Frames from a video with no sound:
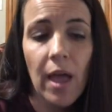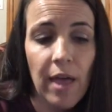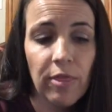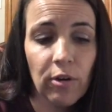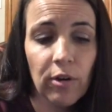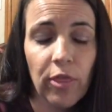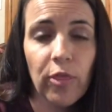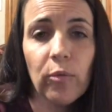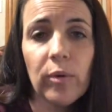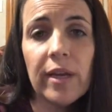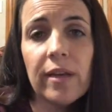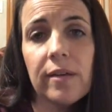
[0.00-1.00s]
And there are
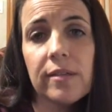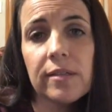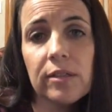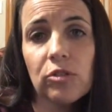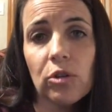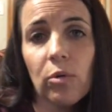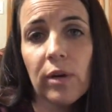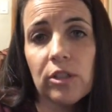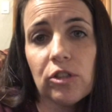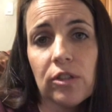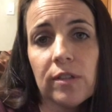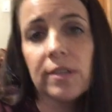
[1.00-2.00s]
3 essential
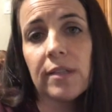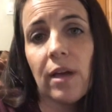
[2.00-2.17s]
questions